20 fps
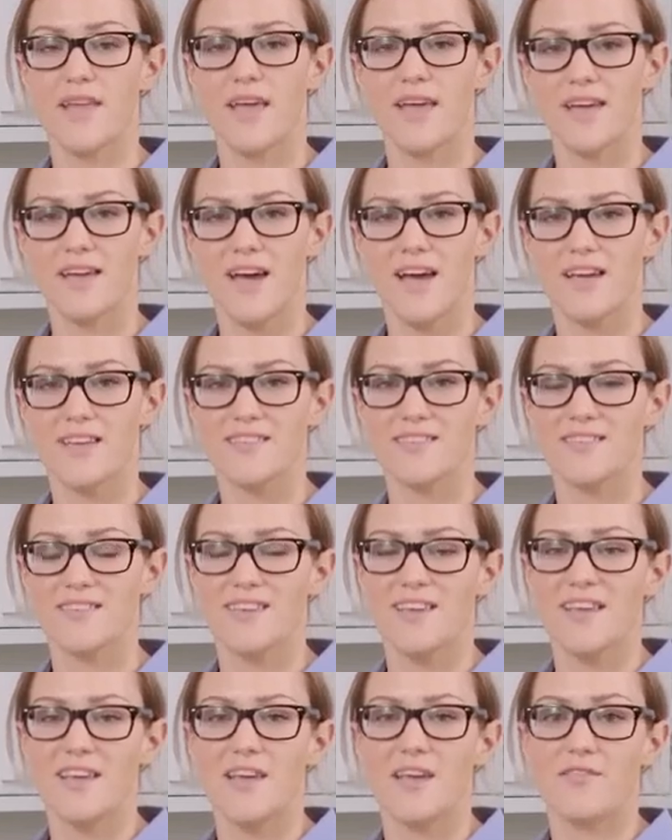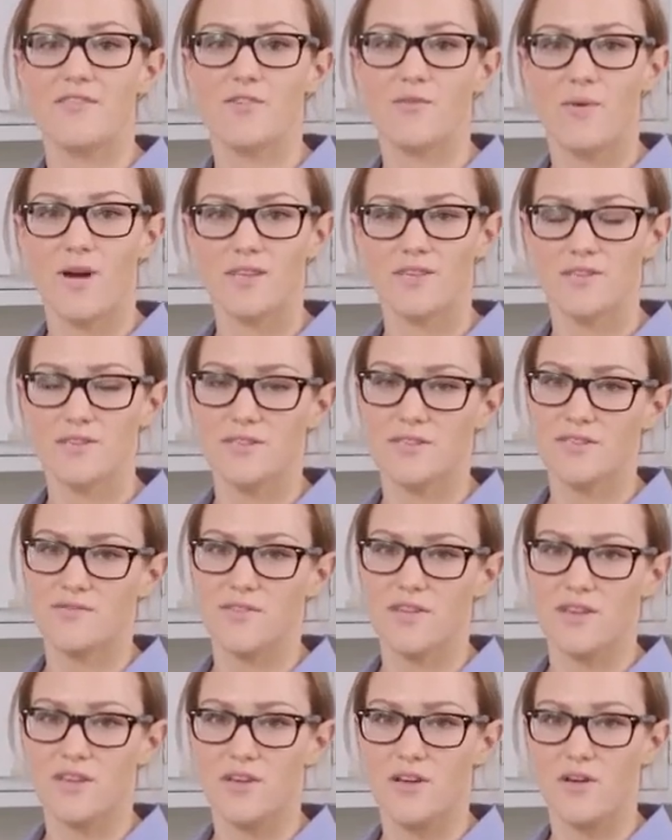Hey guys! If you're watching this
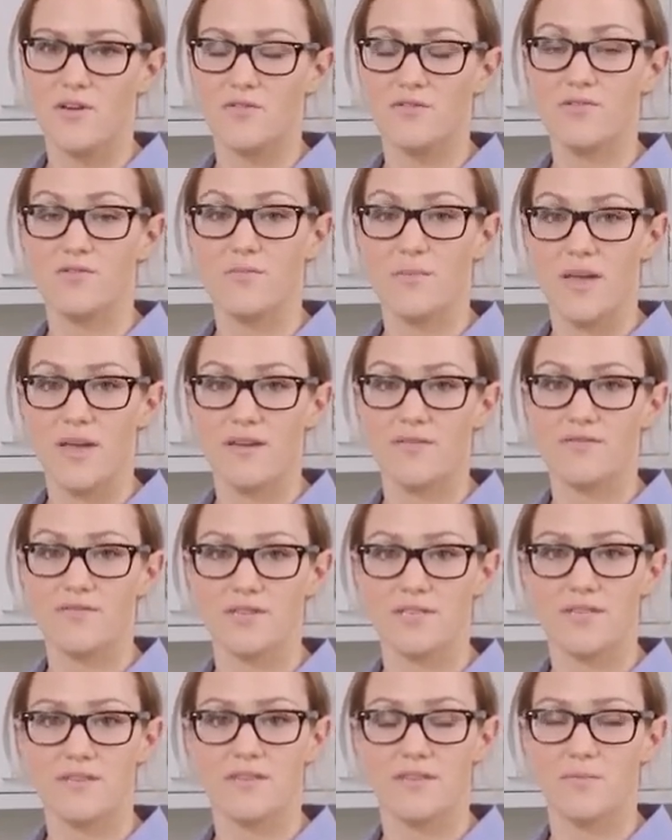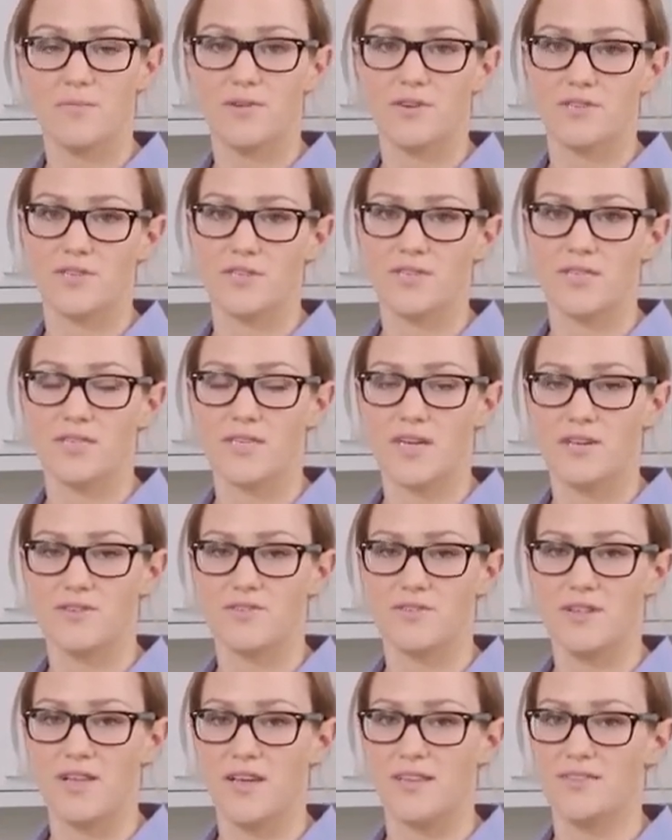video, you may have recently purchased a
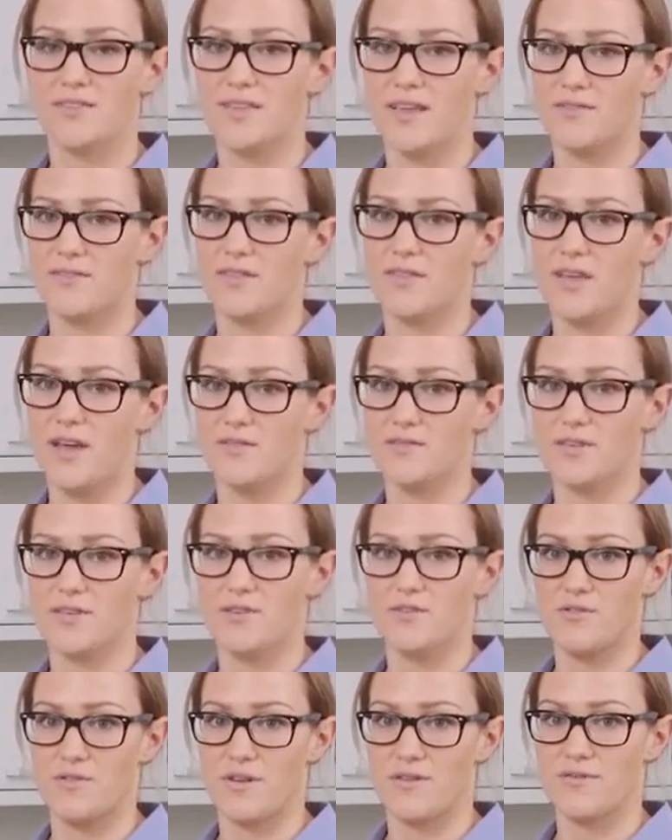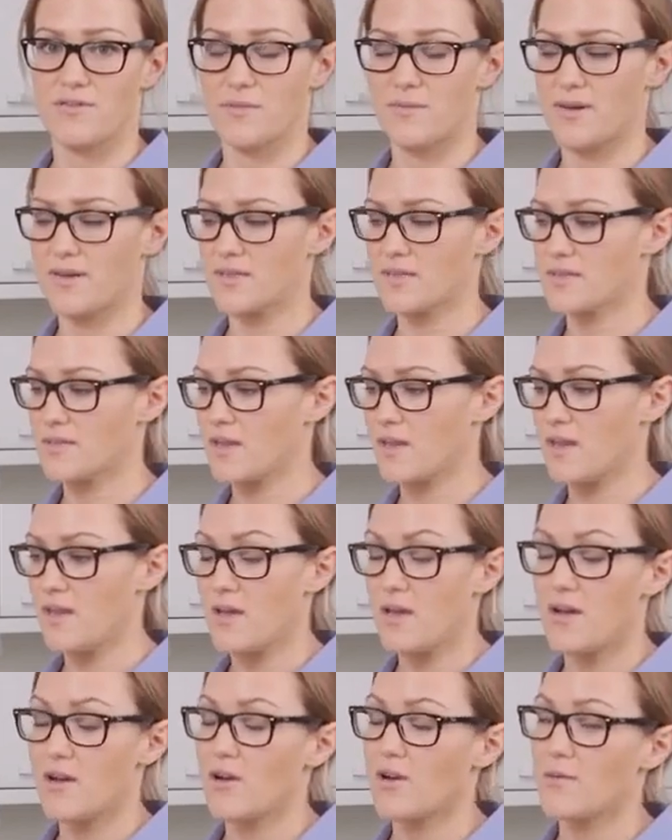TitroLine 7000 unit from us,
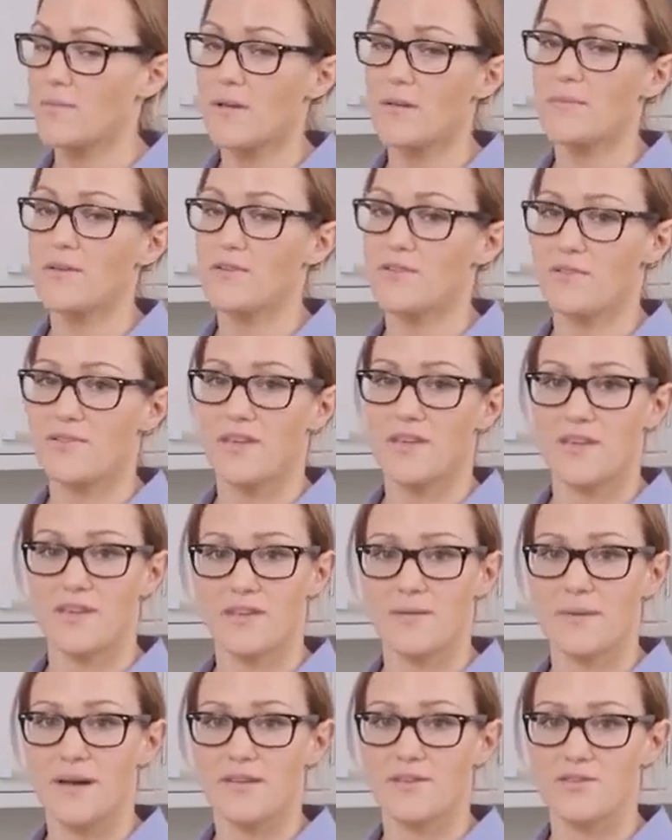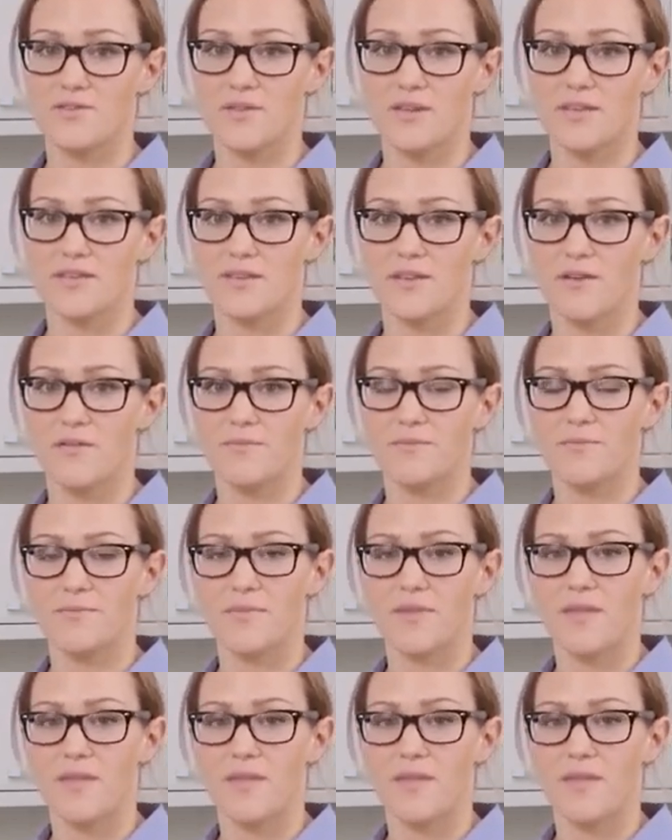or maybe you're thinking about doing so.